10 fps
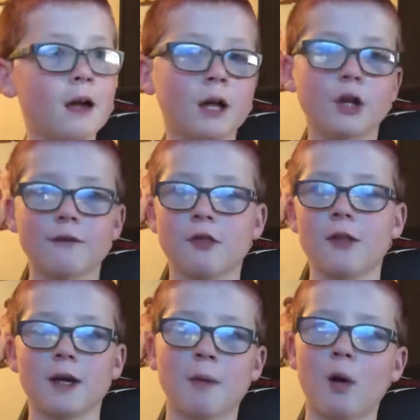You have to
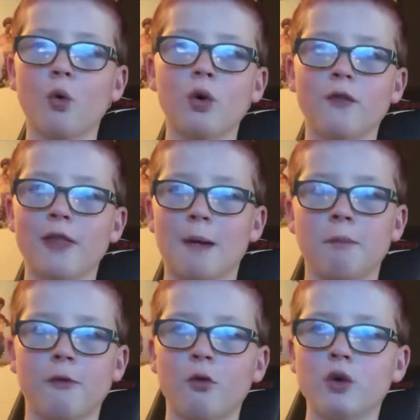think about all of that
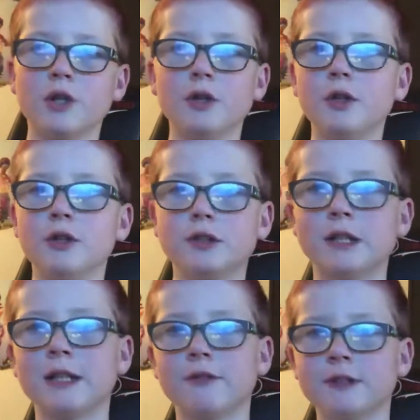before you use her
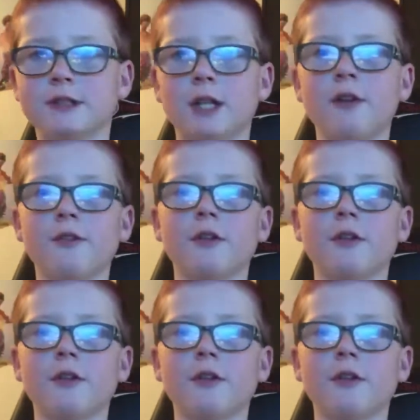different stuff.